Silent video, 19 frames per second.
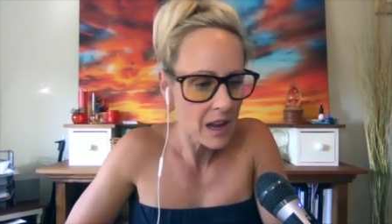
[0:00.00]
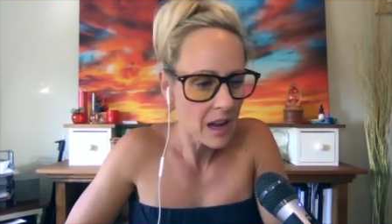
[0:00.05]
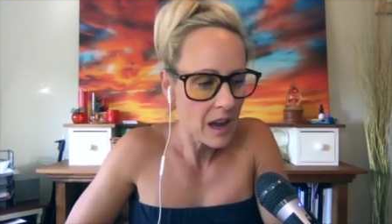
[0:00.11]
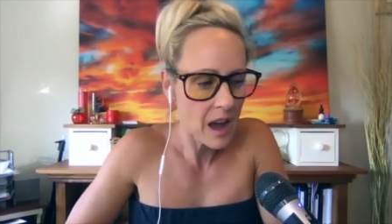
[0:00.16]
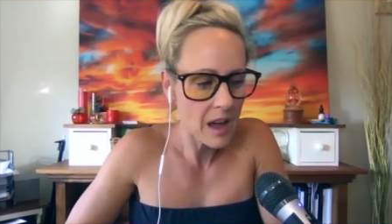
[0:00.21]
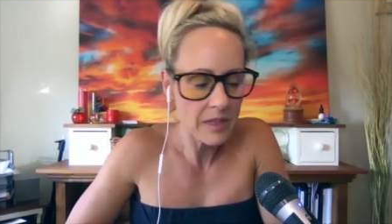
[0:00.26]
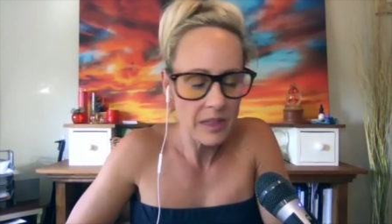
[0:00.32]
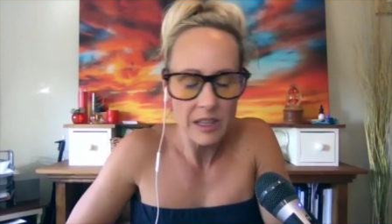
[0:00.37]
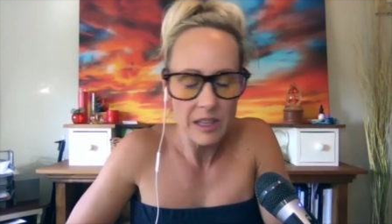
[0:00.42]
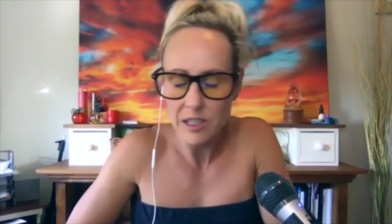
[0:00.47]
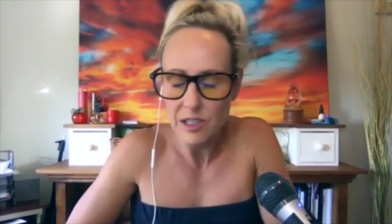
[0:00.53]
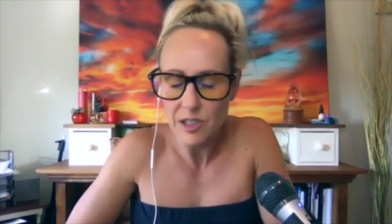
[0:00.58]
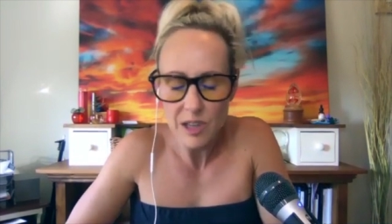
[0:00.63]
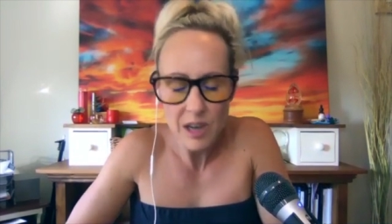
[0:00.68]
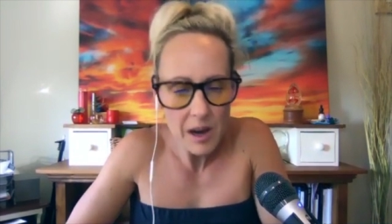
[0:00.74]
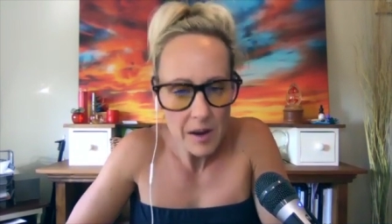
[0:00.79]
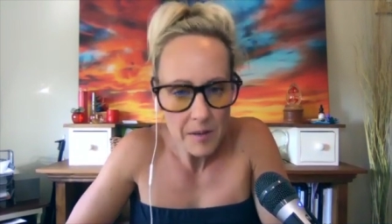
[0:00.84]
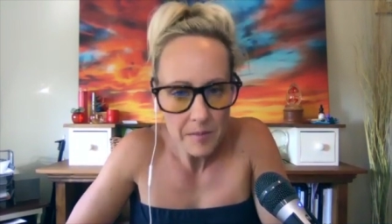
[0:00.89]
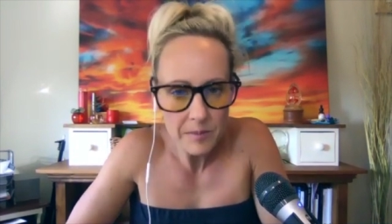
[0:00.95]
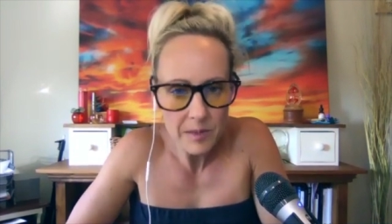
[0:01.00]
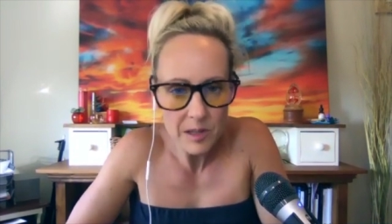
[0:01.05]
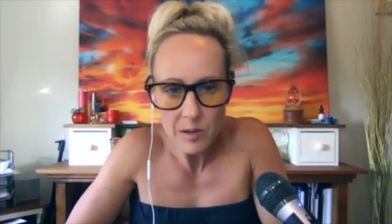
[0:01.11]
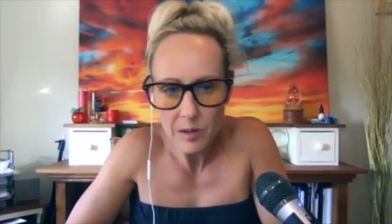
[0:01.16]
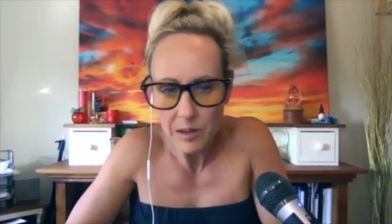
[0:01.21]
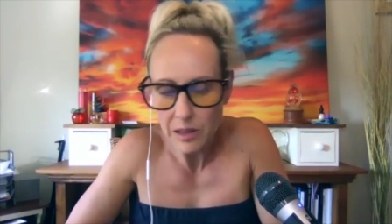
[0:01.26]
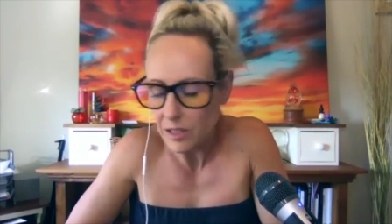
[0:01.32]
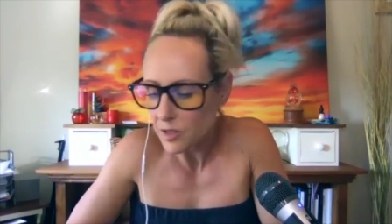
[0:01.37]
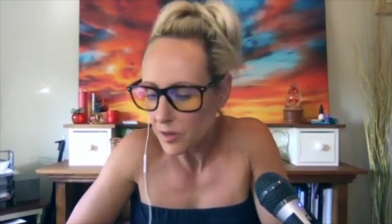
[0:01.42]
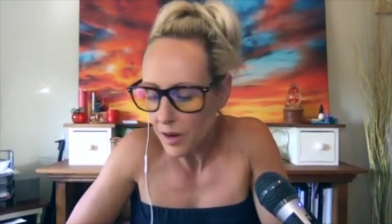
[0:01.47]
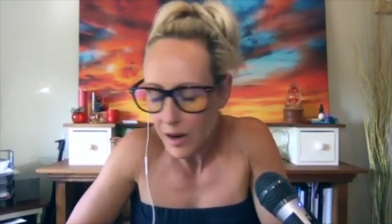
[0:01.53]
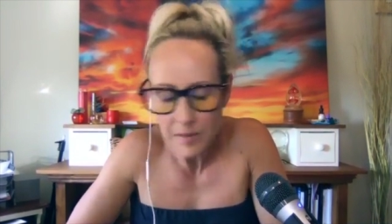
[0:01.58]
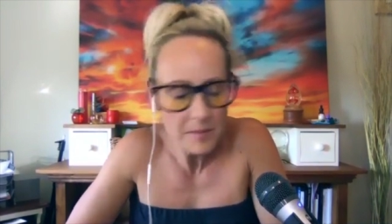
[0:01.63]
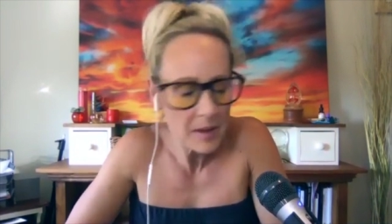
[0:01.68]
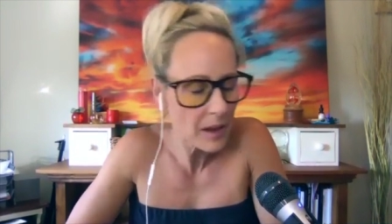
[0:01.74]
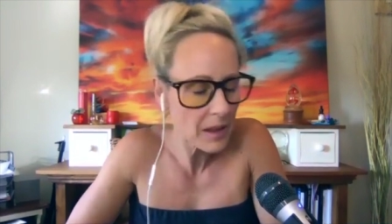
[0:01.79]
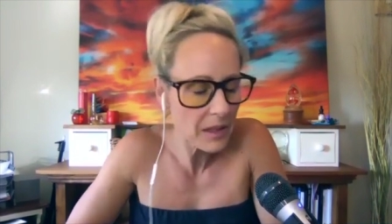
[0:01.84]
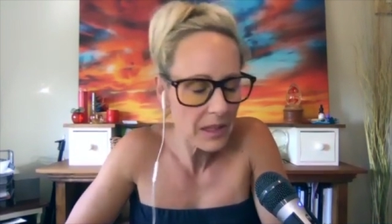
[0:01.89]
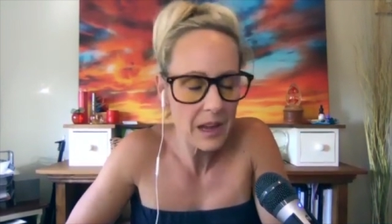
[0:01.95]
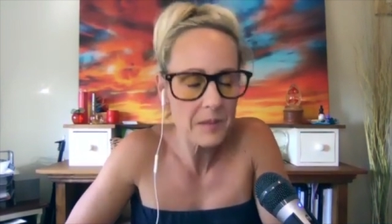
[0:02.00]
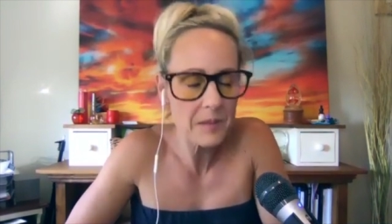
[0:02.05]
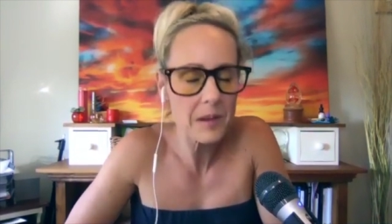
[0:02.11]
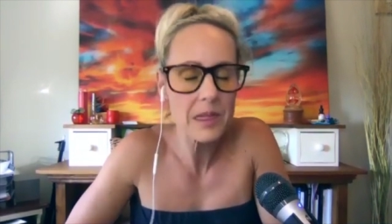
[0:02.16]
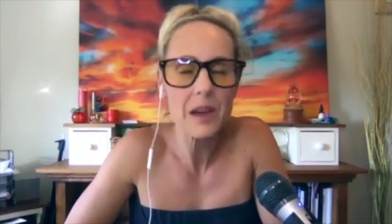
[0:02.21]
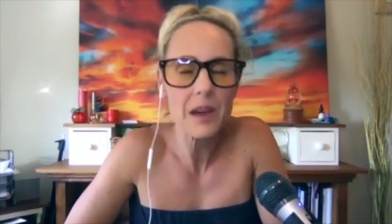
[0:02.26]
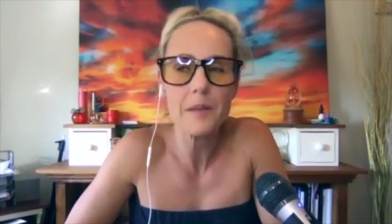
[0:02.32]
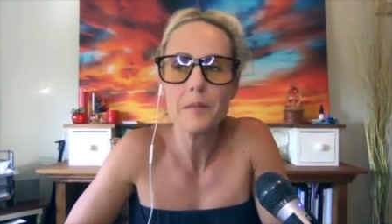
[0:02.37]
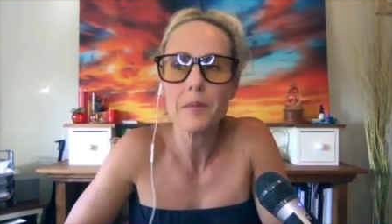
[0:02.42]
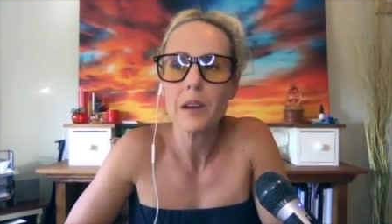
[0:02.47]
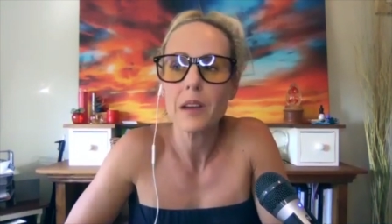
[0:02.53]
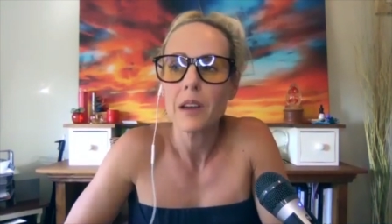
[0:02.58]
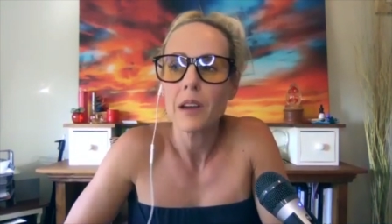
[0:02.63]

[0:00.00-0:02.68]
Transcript: on the gym doing the treadmill thing with them.